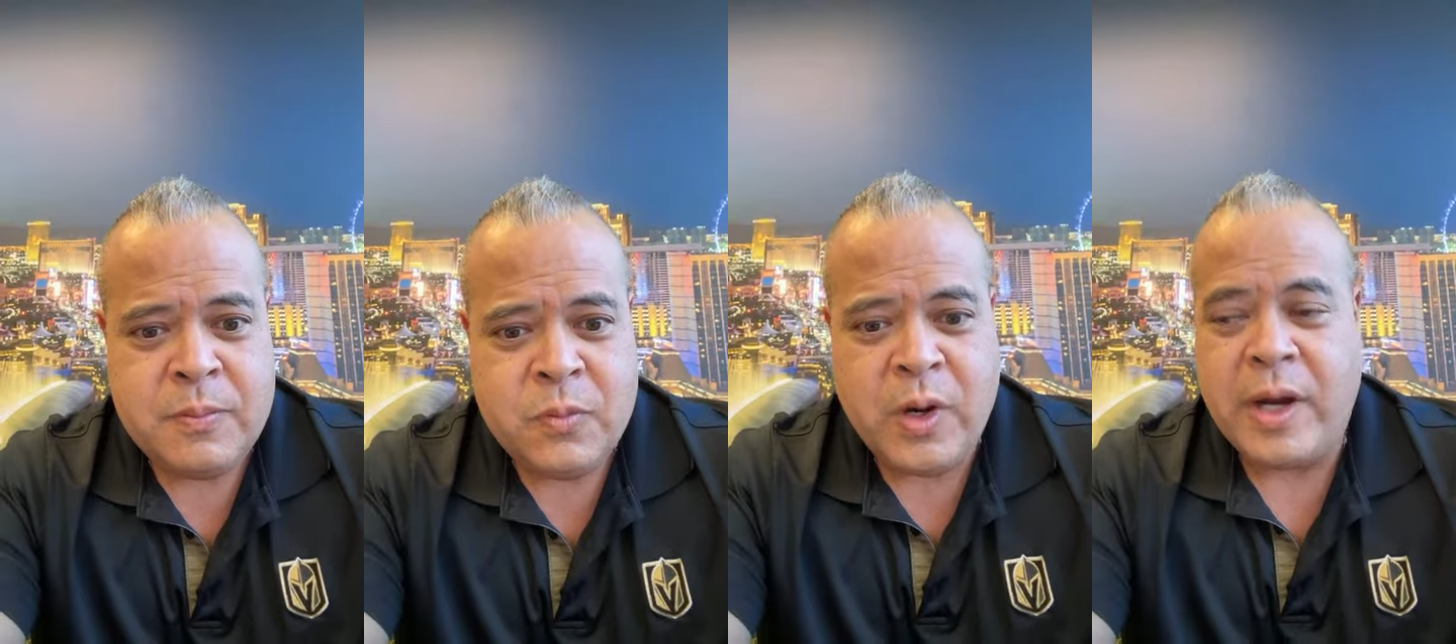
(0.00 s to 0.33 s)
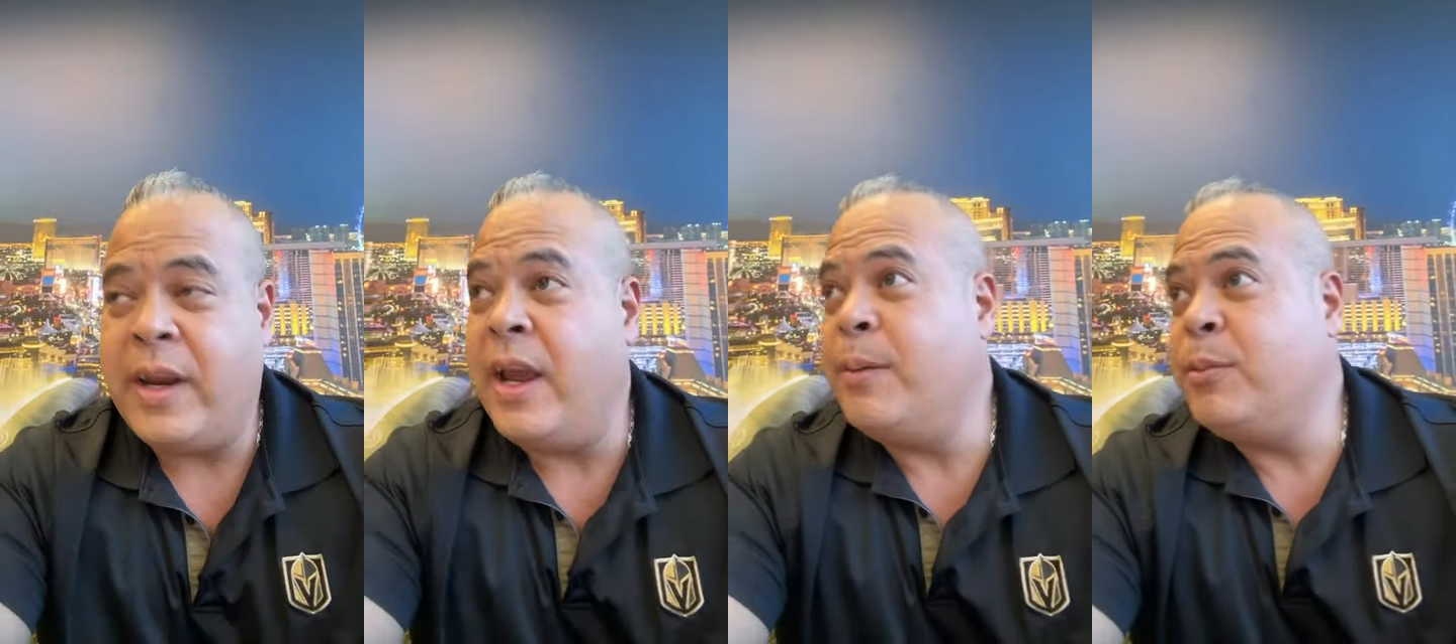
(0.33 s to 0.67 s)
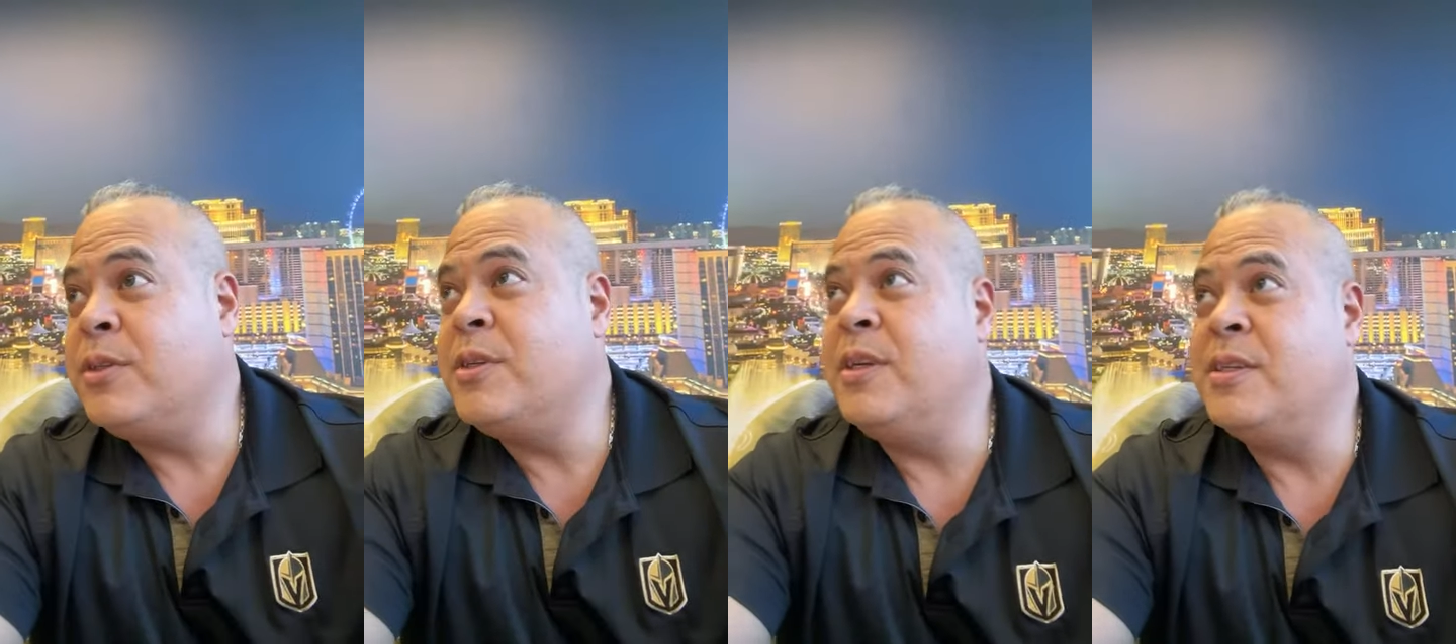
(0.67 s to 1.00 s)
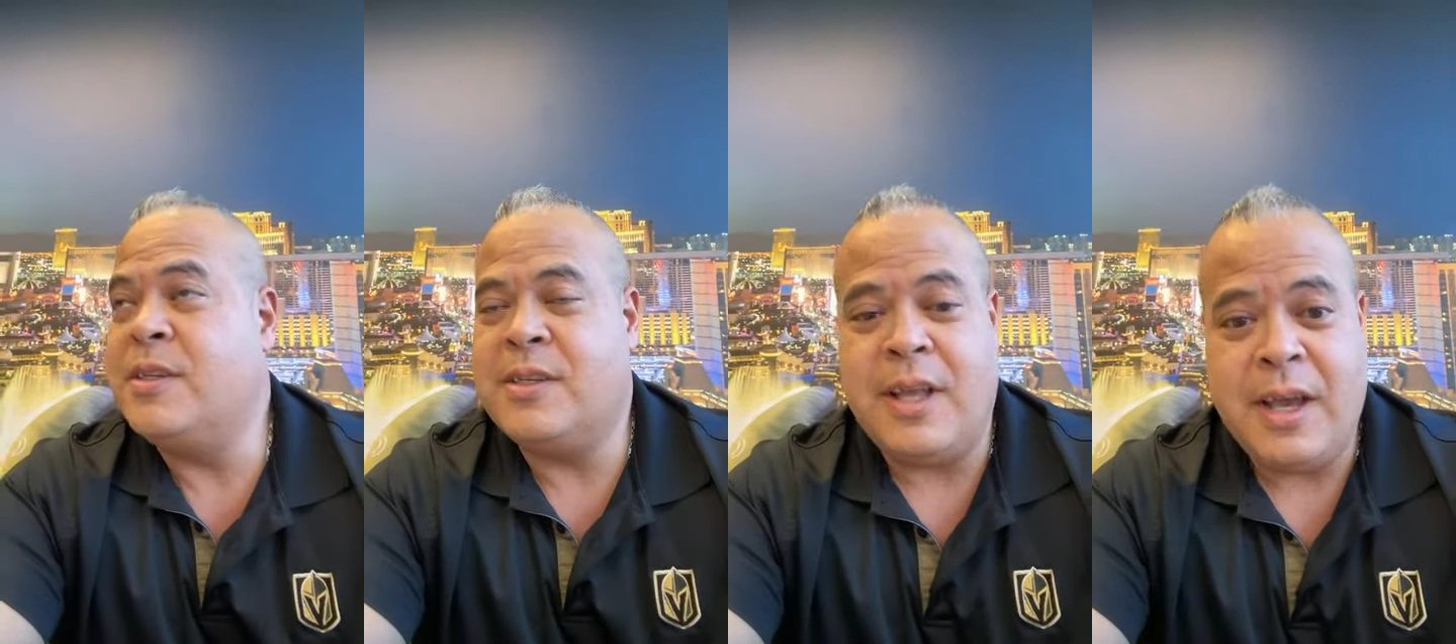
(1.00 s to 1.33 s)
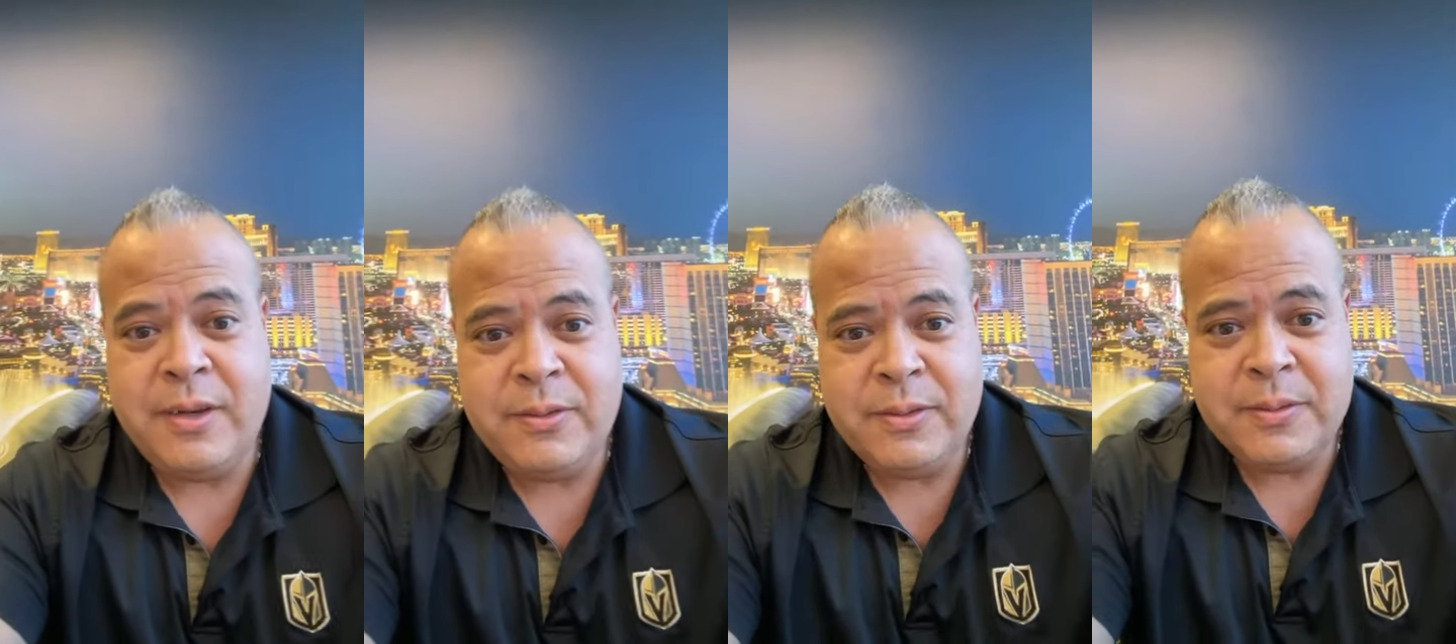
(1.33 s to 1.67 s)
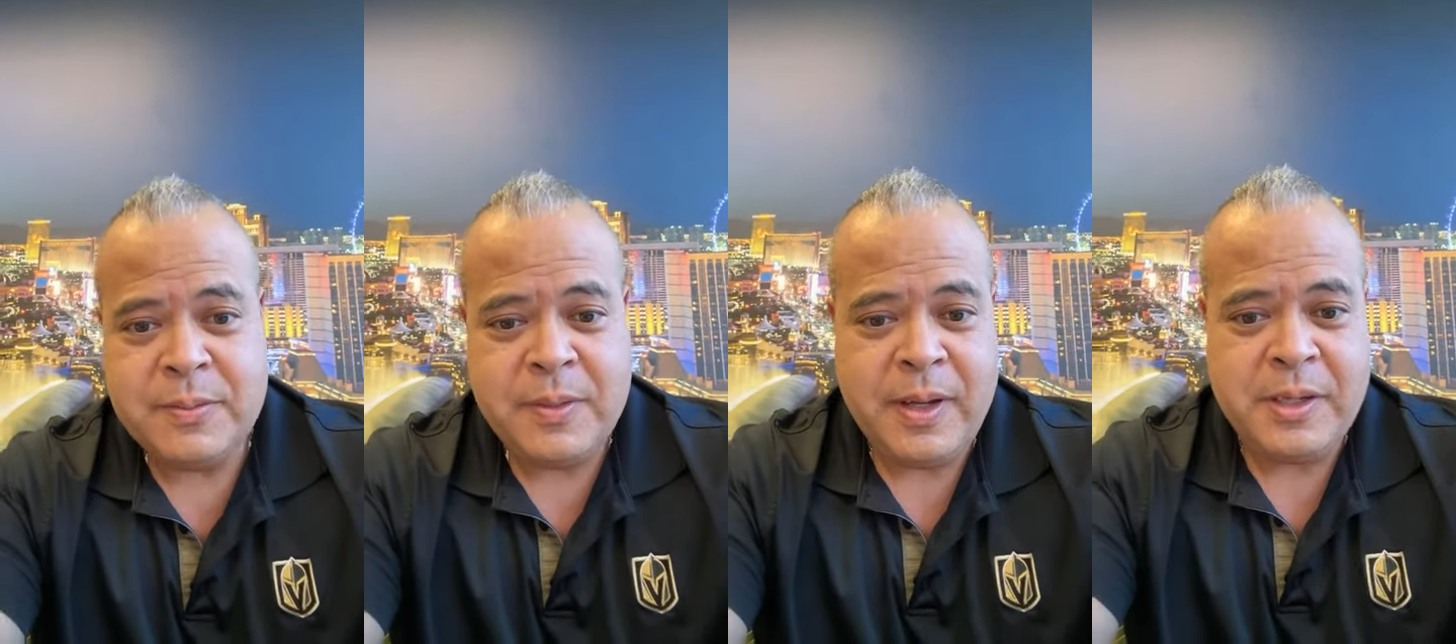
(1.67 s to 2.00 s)
Ron Gambles, is this live?
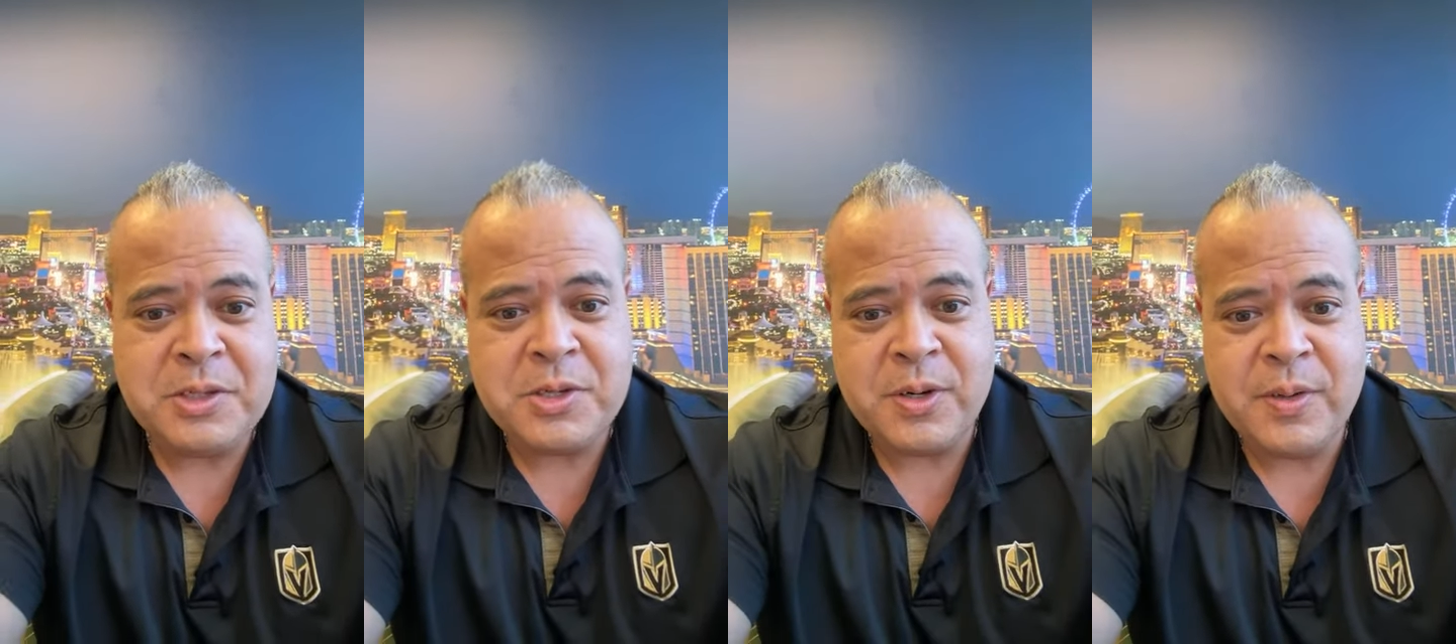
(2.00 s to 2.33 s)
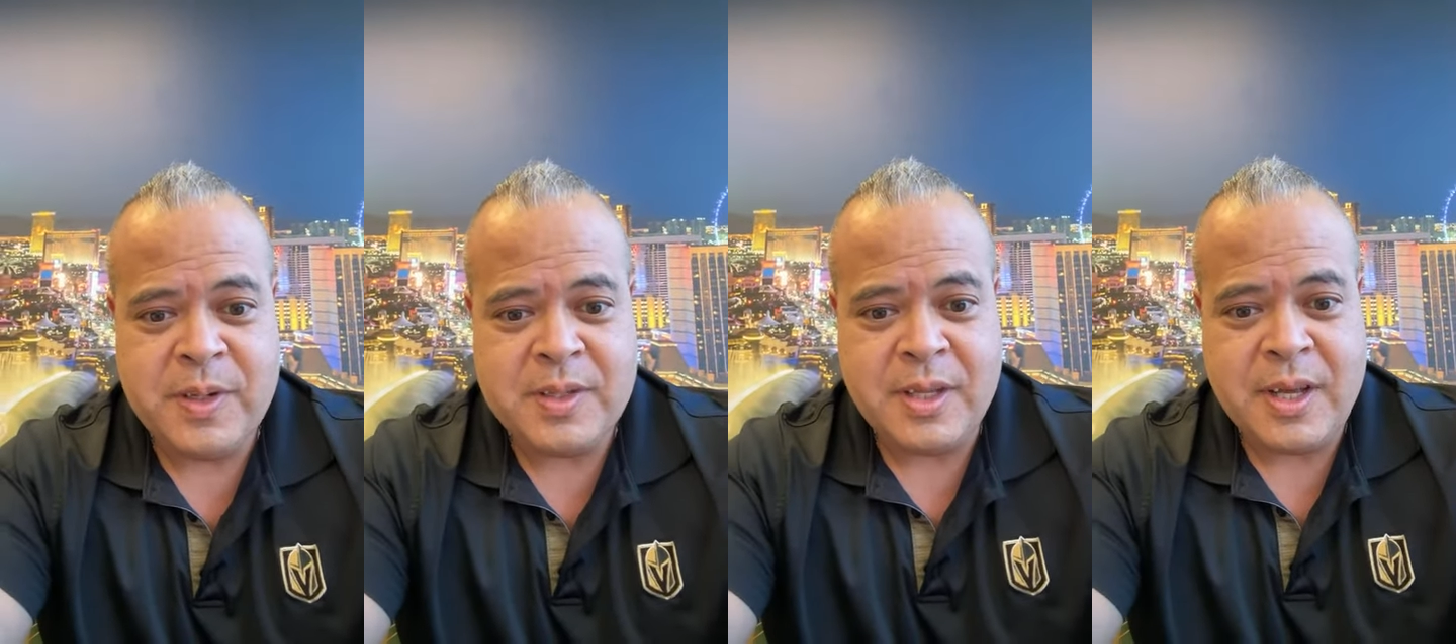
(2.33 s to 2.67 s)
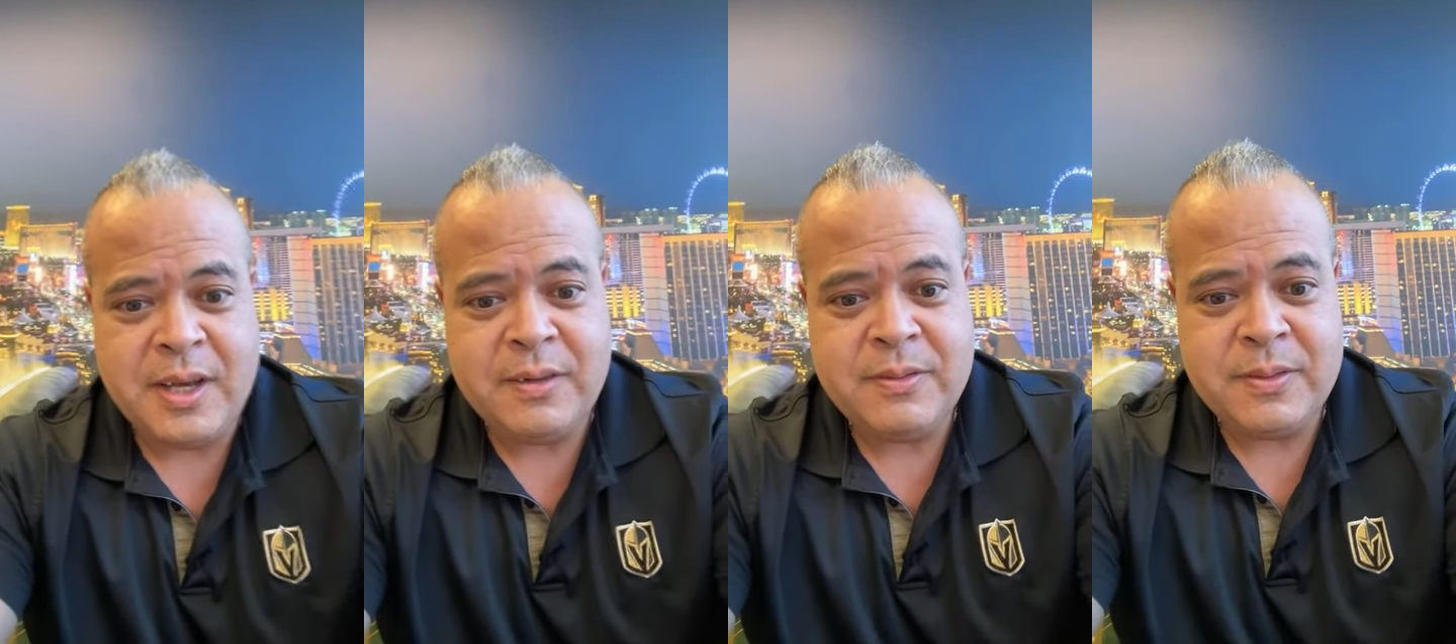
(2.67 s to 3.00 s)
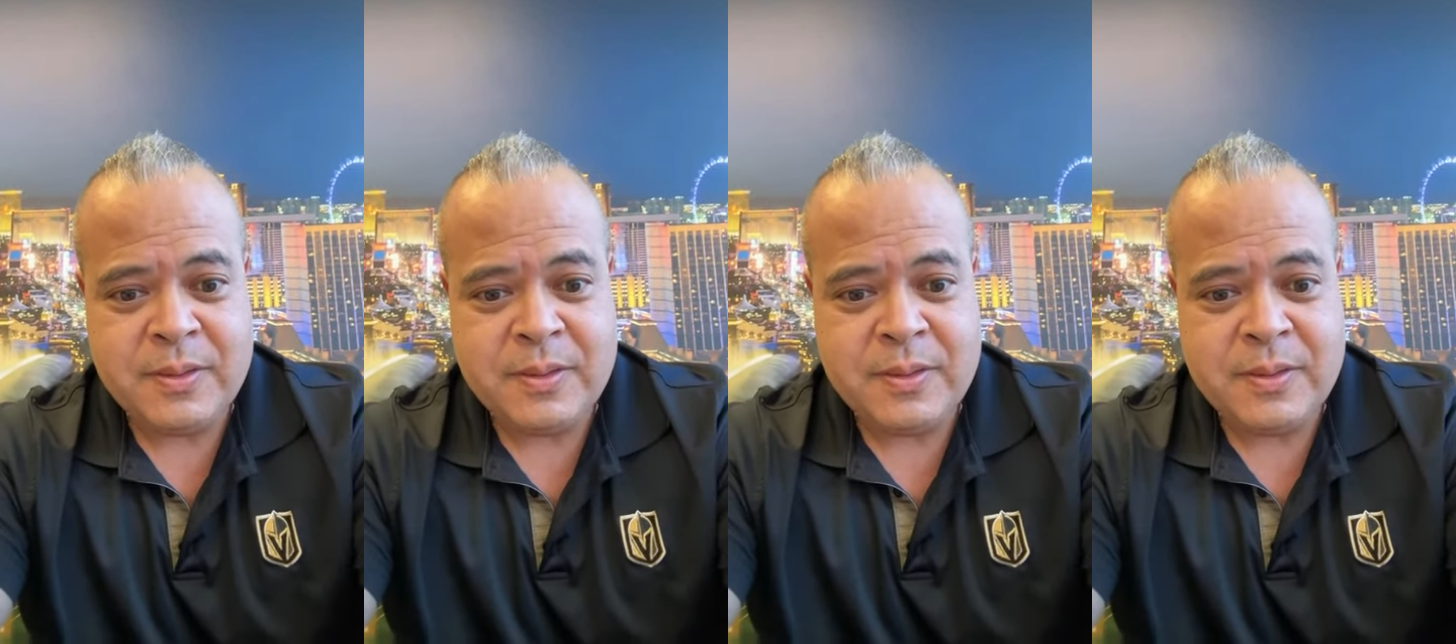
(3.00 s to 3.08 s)
It sure is live.